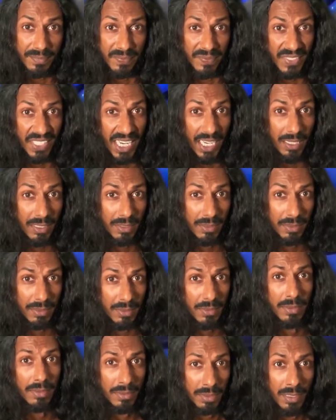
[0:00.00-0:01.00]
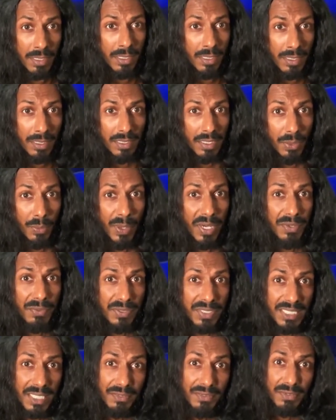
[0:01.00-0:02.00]
Yeah, they rated for
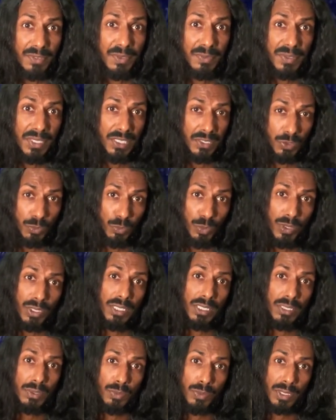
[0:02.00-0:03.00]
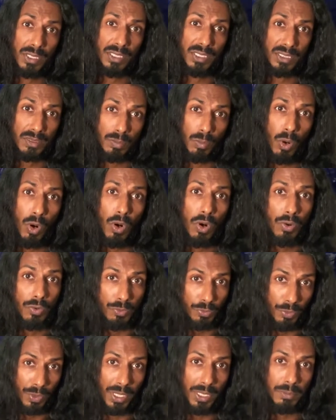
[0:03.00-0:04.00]
750. It's a really, really small
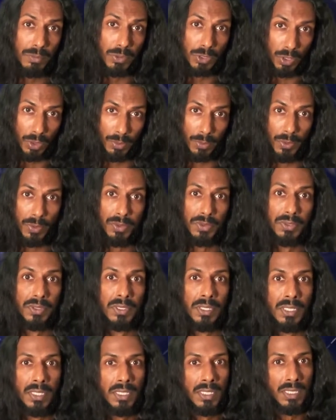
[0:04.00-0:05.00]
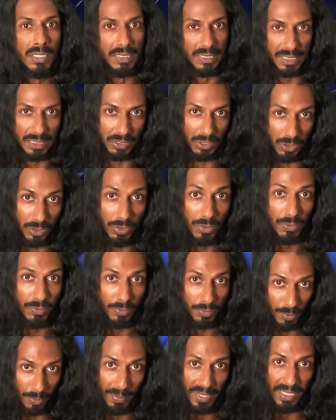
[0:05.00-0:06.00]
frame turbo. That's good
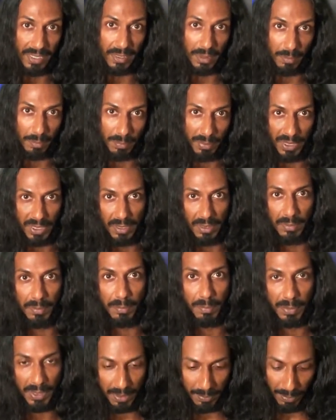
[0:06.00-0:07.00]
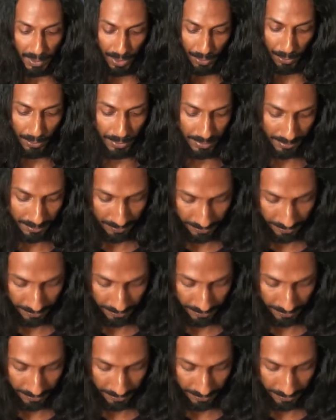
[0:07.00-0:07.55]
for making big power.